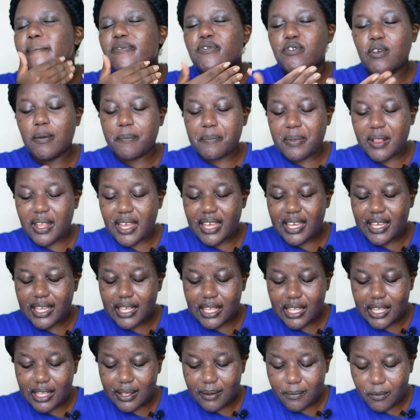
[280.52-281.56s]
So
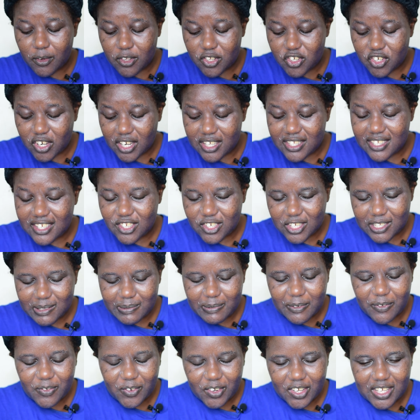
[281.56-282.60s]
applying moisturizer just
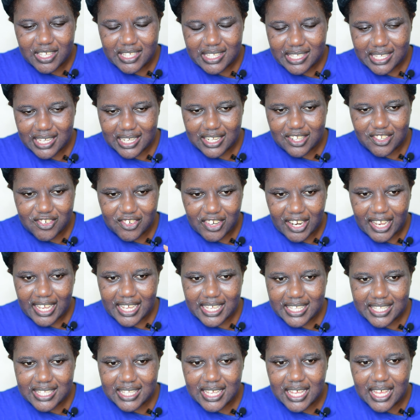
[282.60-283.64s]
before your skin
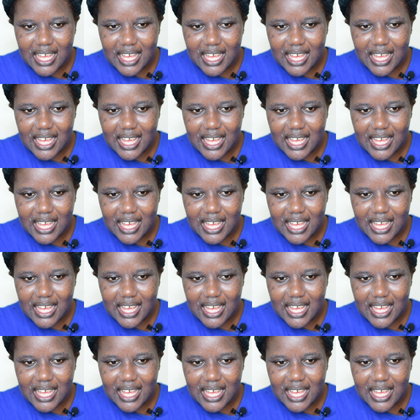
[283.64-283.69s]
dries,